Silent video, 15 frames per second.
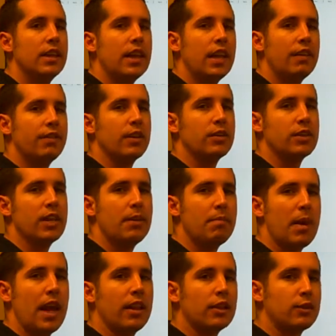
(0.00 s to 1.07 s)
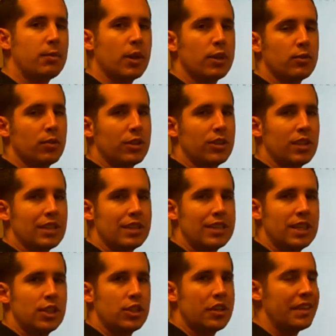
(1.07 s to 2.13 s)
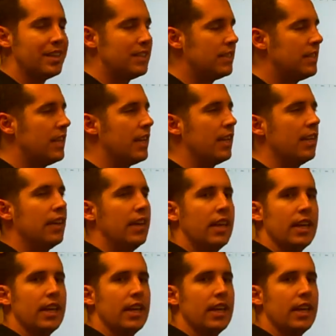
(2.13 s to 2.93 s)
if there's an imbalance, because what you'll essentially see